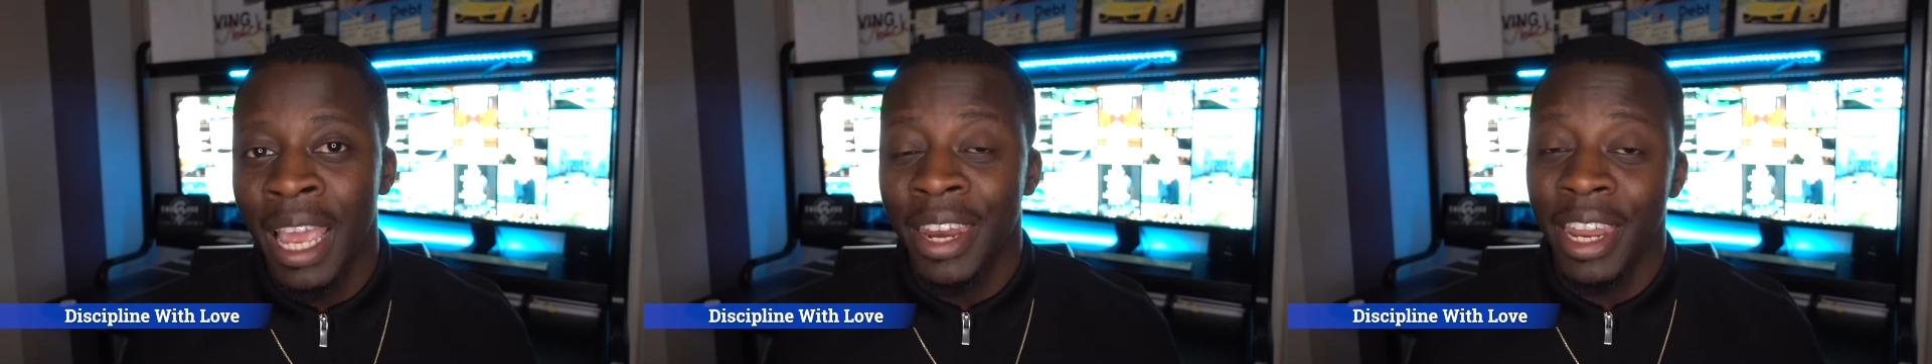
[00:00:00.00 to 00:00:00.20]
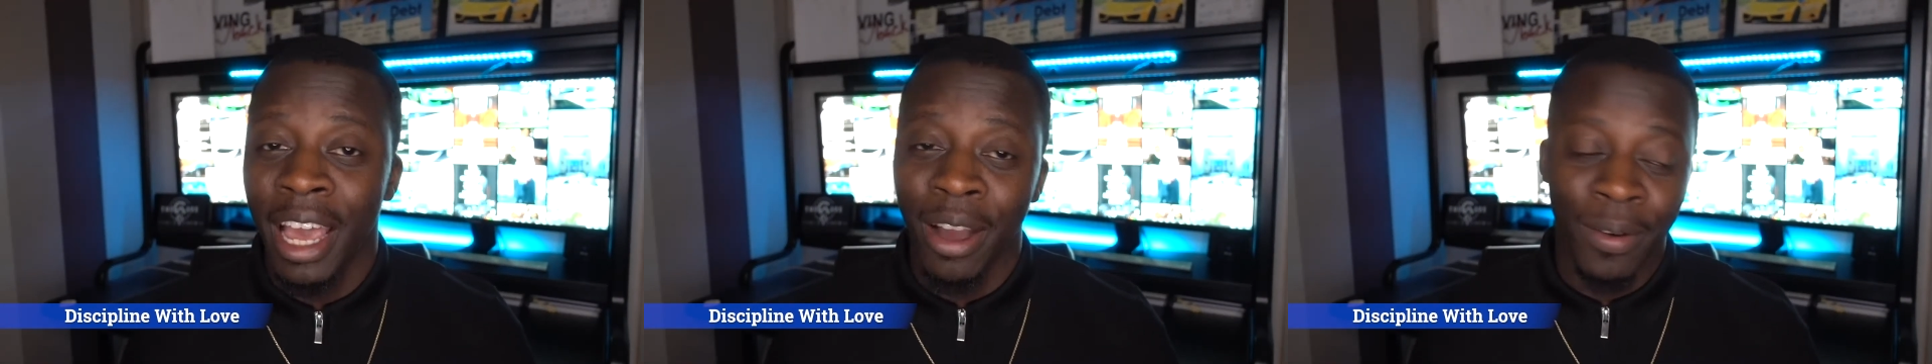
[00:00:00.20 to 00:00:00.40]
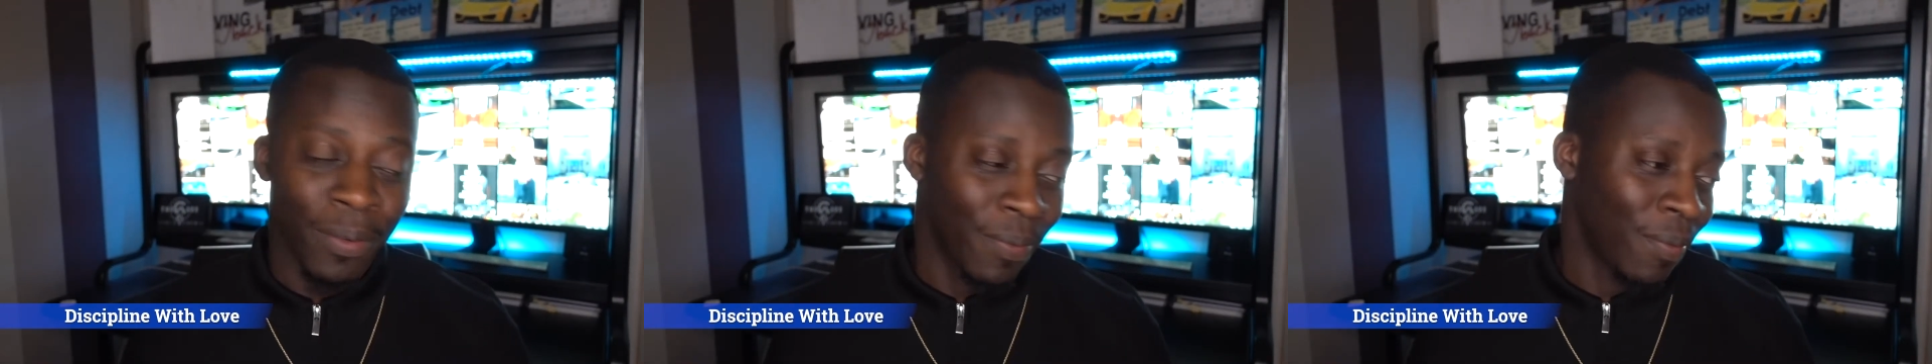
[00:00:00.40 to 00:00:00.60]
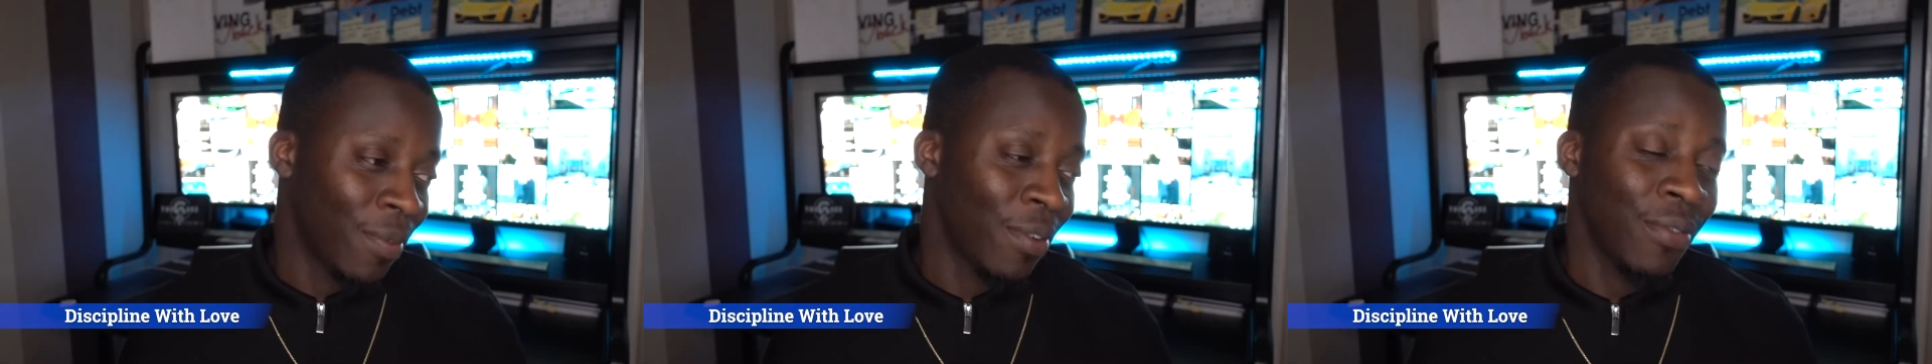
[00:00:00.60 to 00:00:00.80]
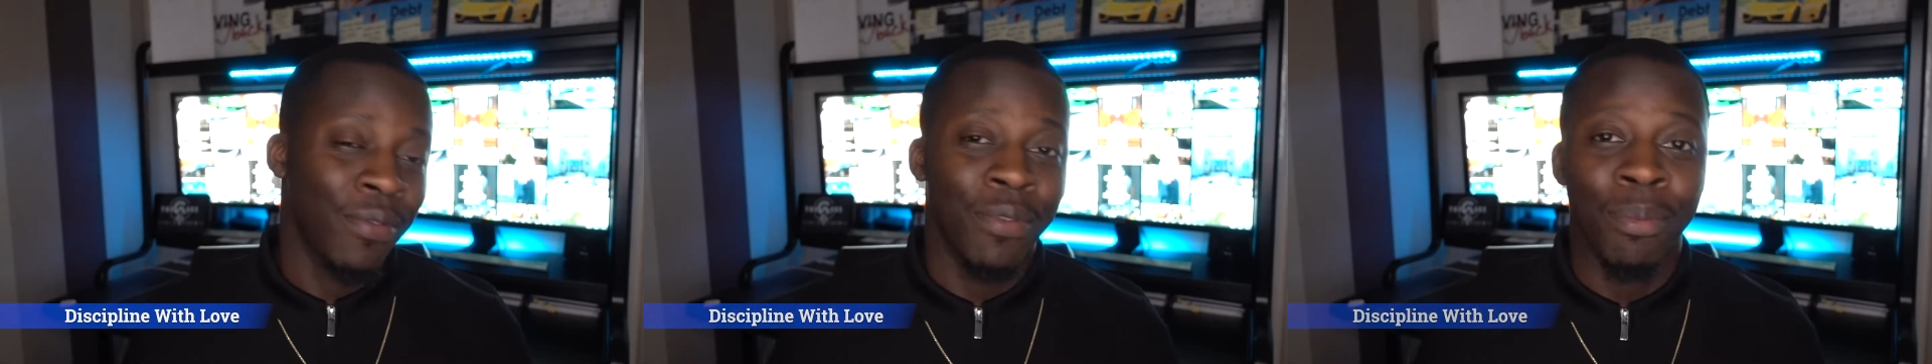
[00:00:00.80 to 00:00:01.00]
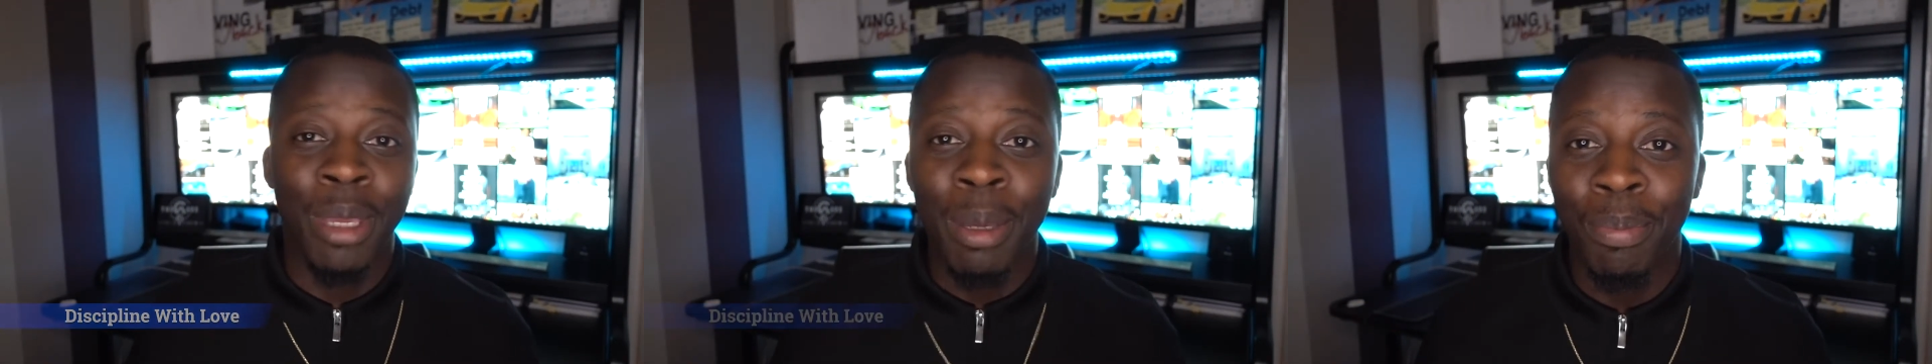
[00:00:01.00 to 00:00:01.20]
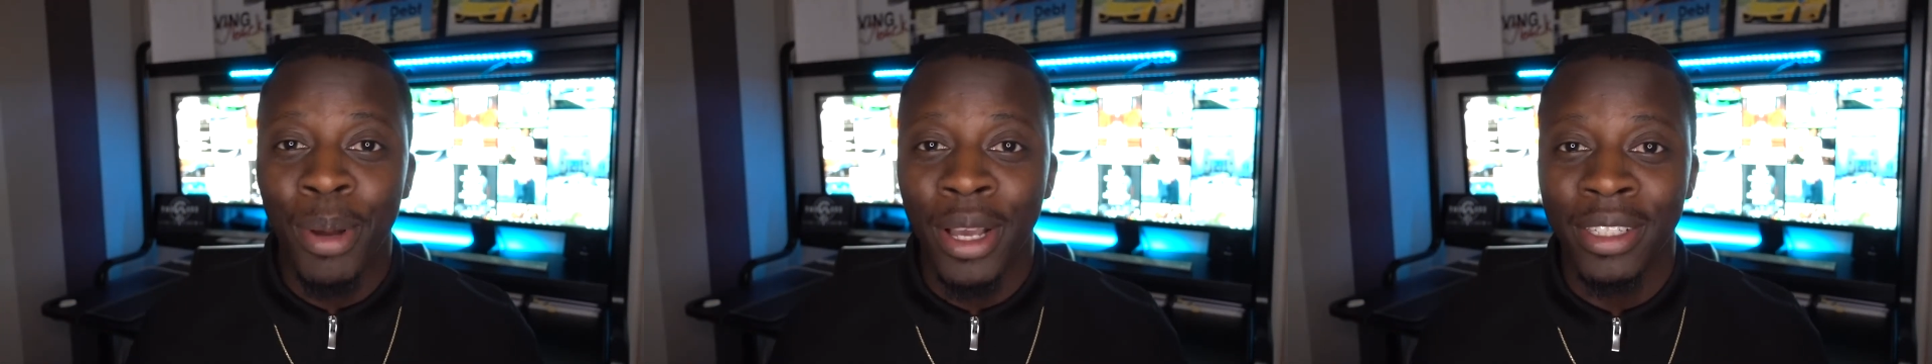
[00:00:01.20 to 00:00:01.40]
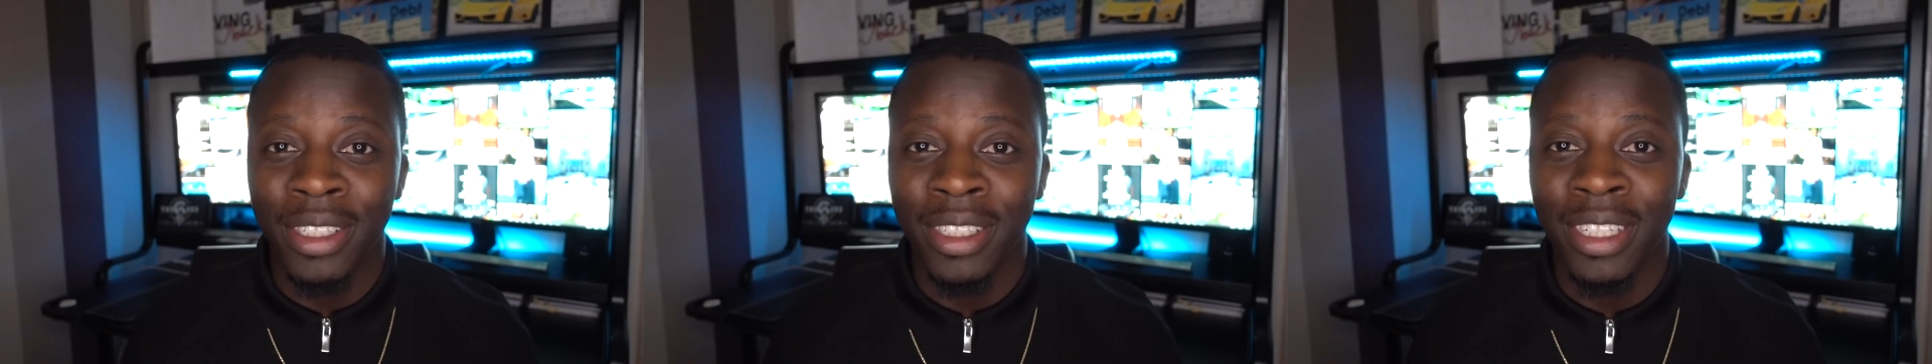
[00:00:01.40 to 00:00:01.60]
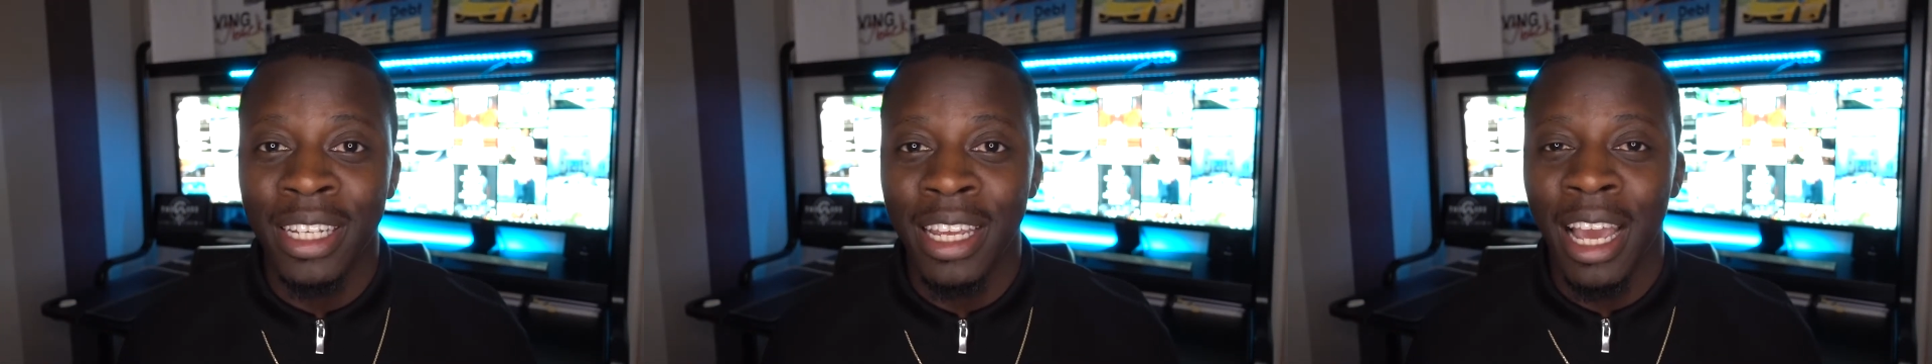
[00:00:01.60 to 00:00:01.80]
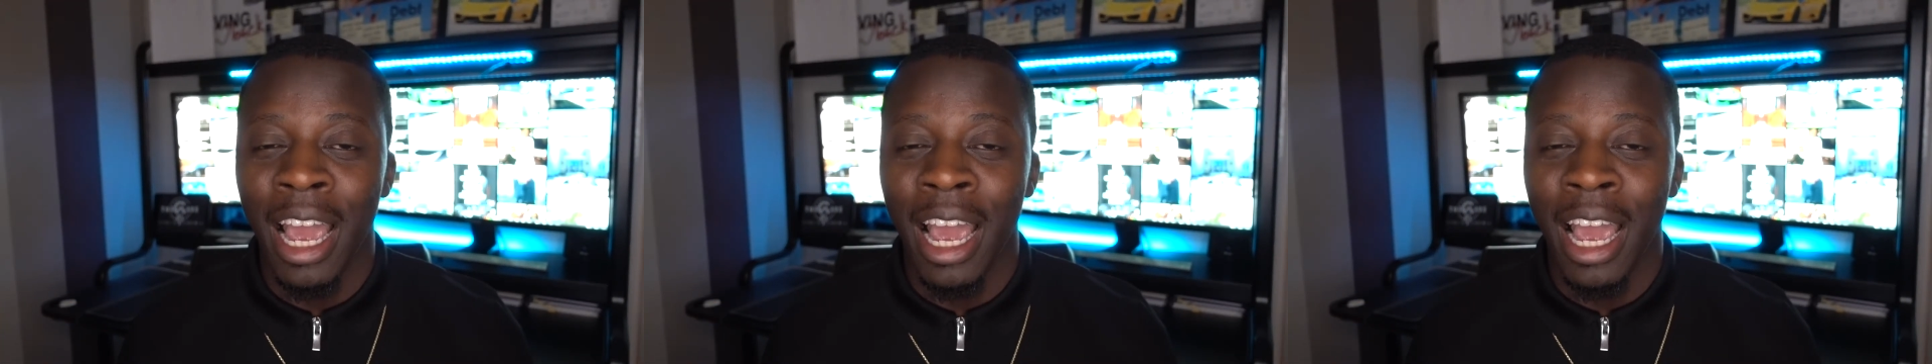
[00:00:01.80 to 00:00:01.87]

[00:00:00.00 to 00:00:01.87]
Now, for me personally,